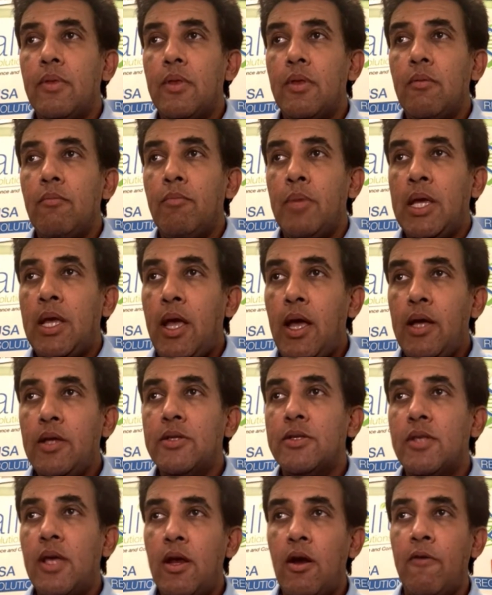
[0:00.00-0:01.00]

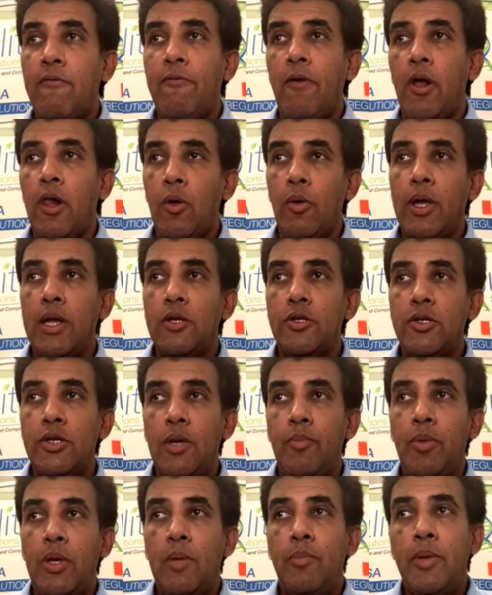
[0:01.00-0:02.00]
Because they are following
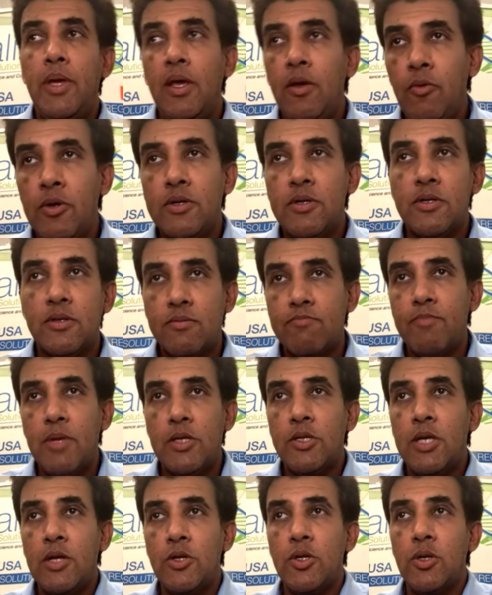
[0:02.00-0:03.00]
GPP, which is
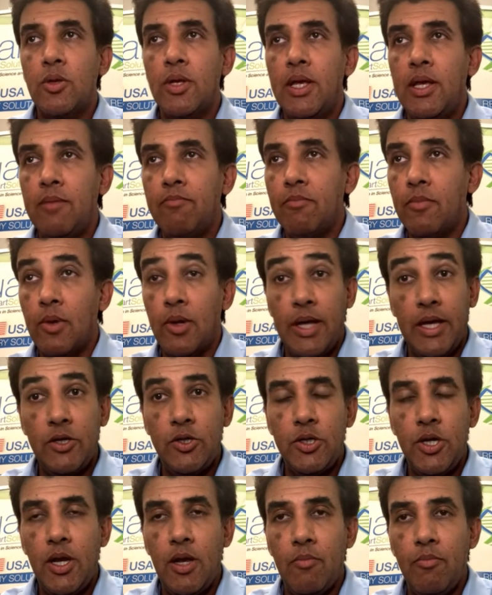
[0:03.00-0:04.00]
essentially like
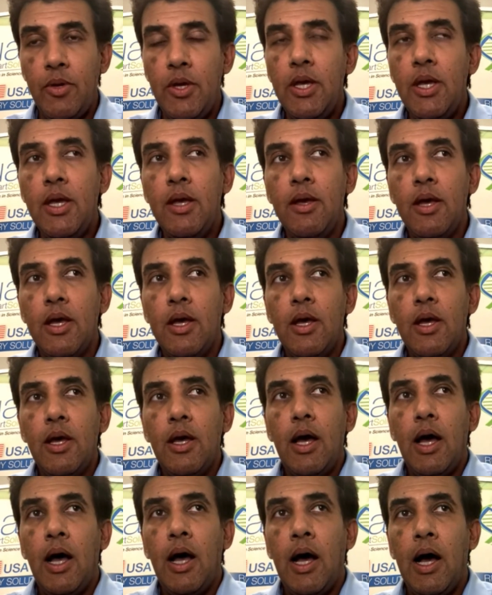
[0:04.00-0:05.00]
GMP,
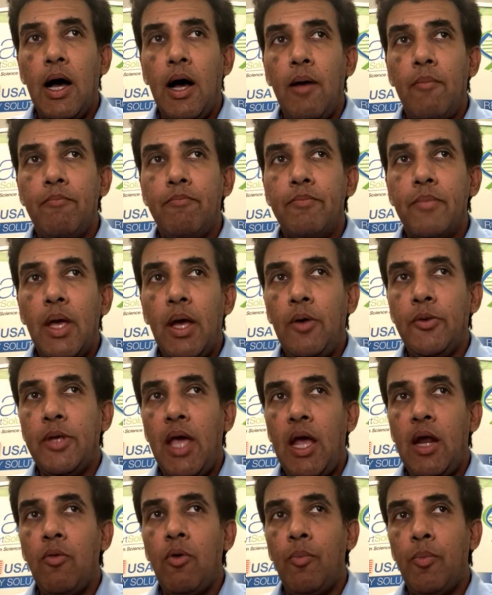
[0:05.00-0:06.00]
Health
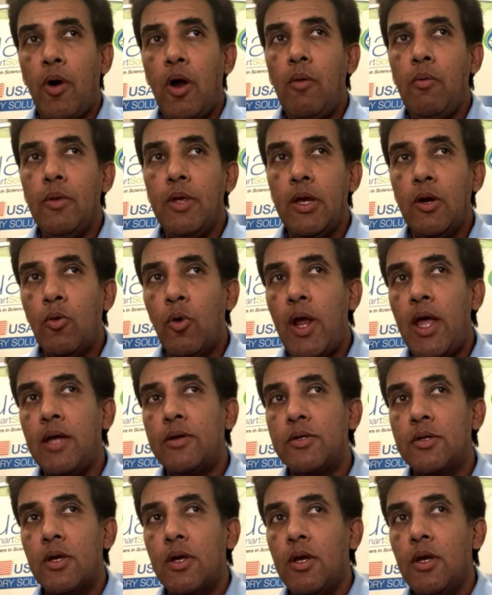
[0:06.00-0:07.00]
Canada will probably
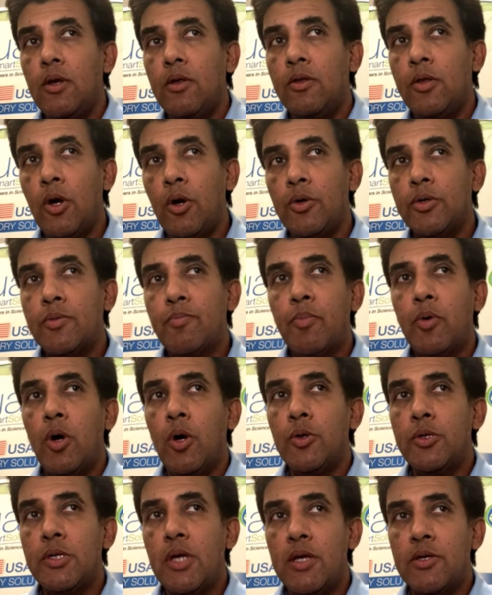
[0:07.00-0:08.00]
grant those
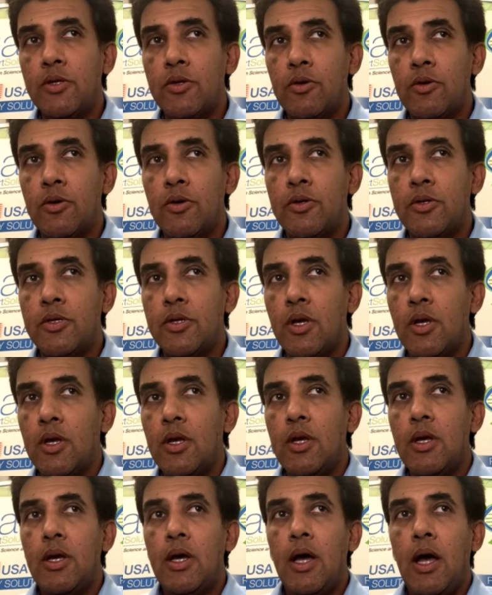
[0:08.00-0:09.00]
processors
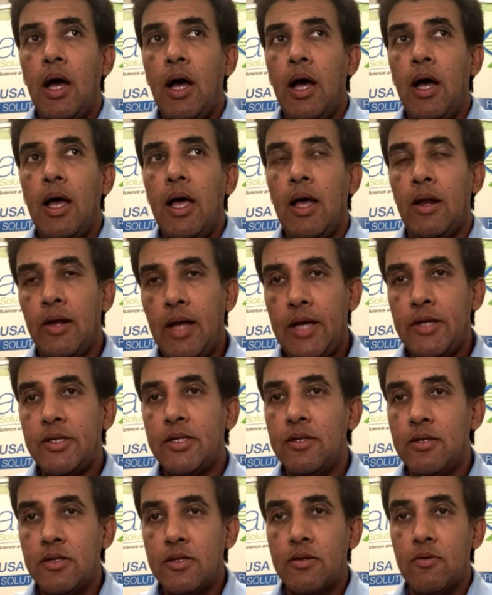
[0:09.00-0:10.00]
a
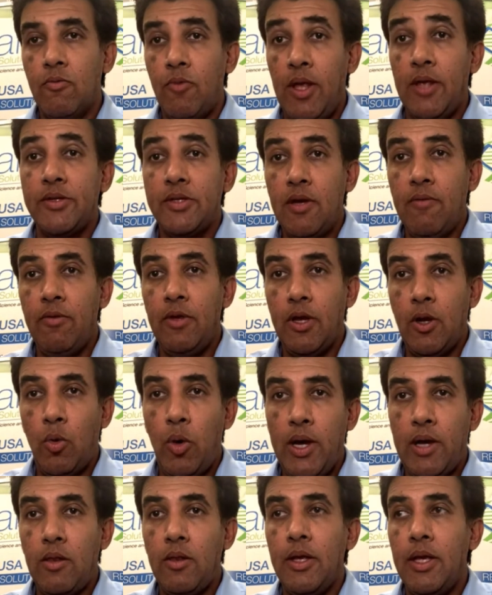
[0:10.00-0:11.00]
license relatively
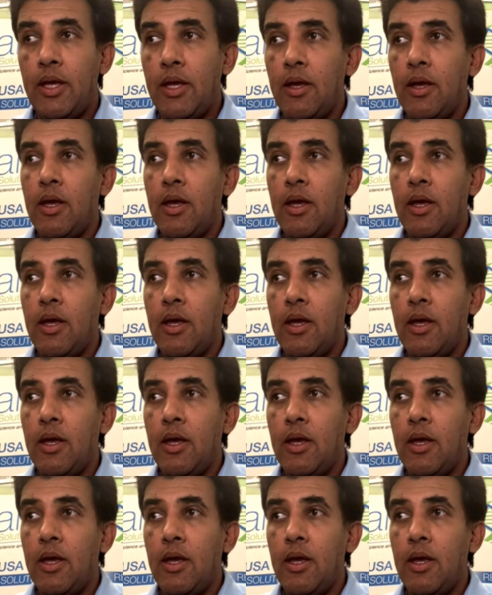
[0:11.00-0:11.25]
quickly